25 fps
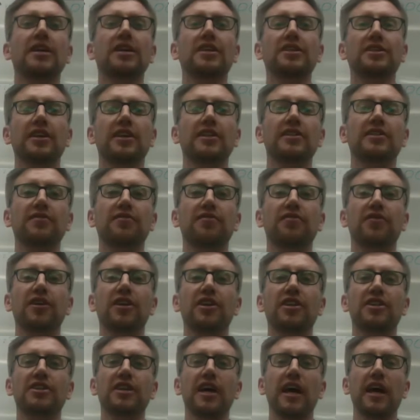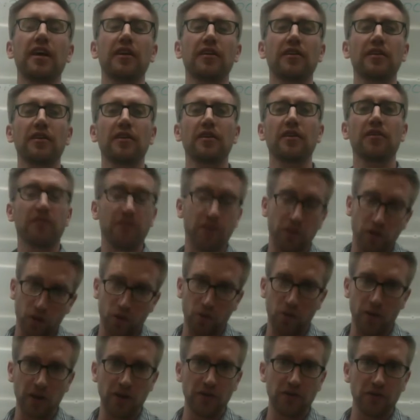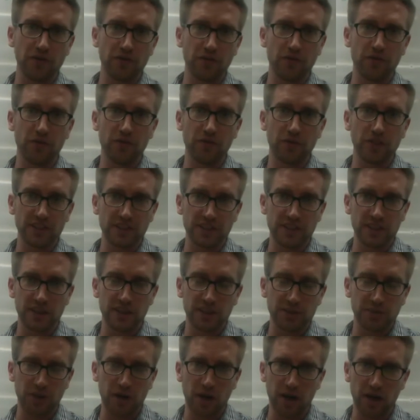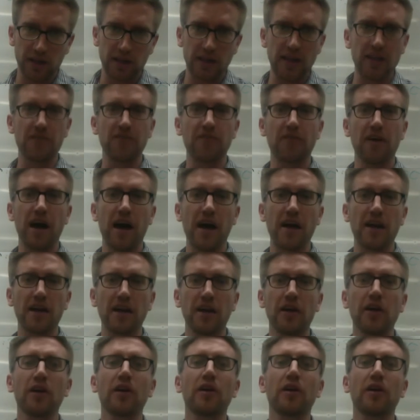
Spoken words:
Just for your sake, if you don't want to listen to this part, it's fine.